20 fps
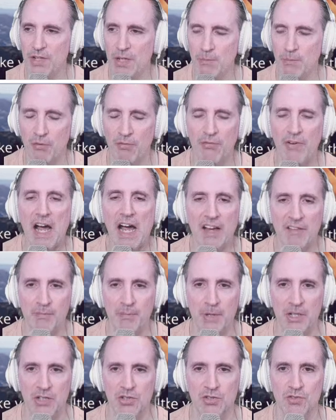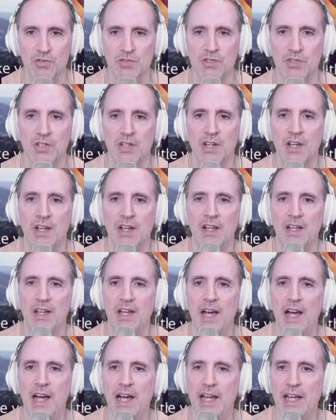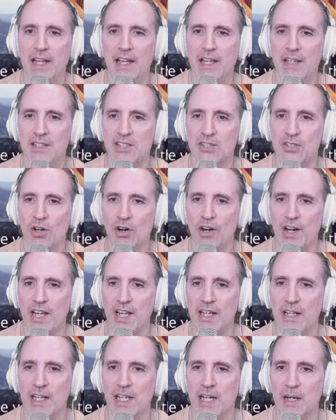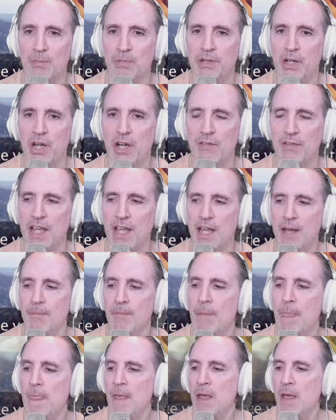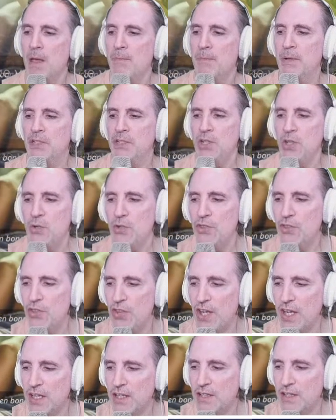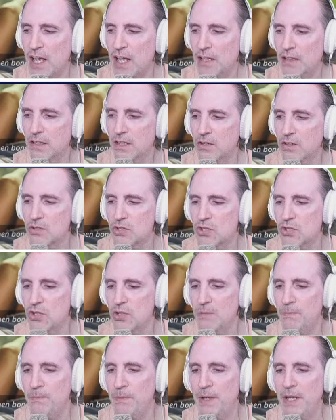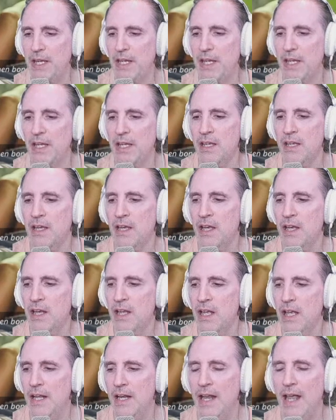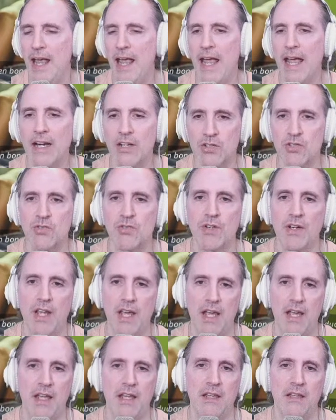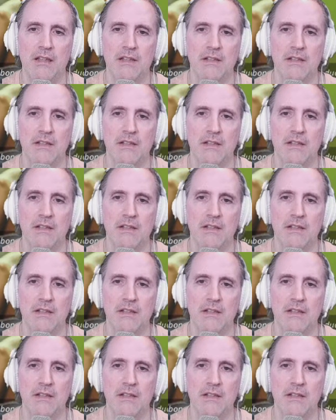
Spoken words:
number 5 pitchers starting in a playoff game. But do you think that there should be an extra day?